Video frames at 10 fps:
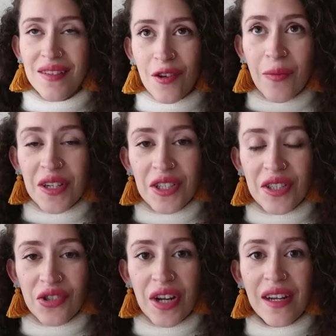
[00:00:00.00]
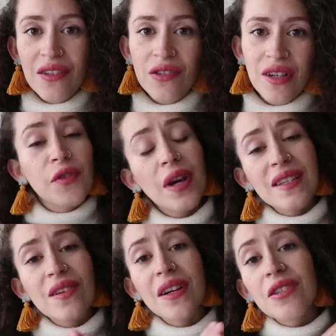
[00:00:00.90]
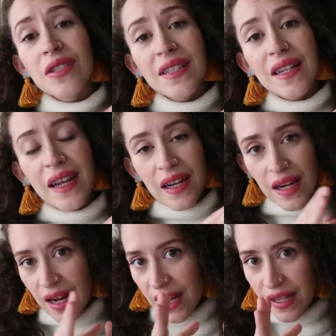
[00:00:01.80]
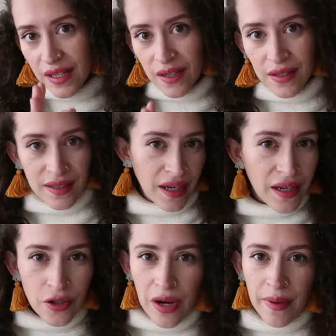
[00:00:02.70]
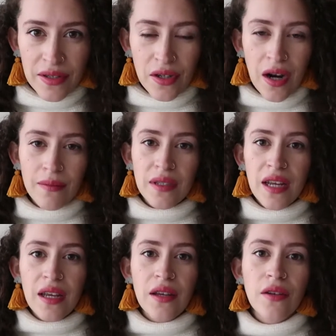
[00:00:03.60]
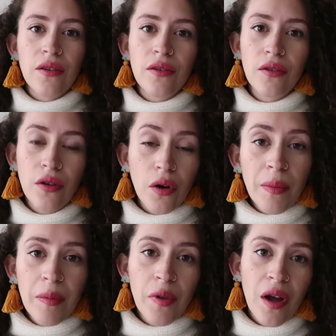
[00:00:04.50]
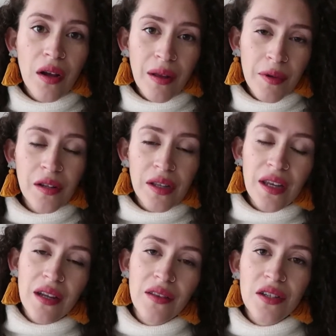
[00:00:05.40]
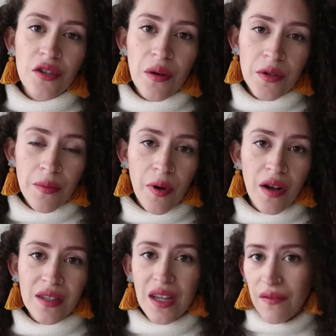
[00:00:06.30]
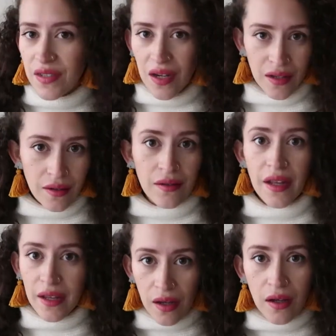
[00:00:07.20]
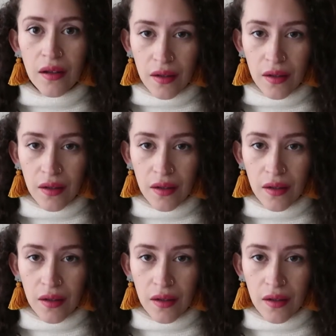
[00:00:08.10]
So much has changed. If you guys are interested in a second trimester update, go to my blog. I'm gonna link it in the description box. I've done like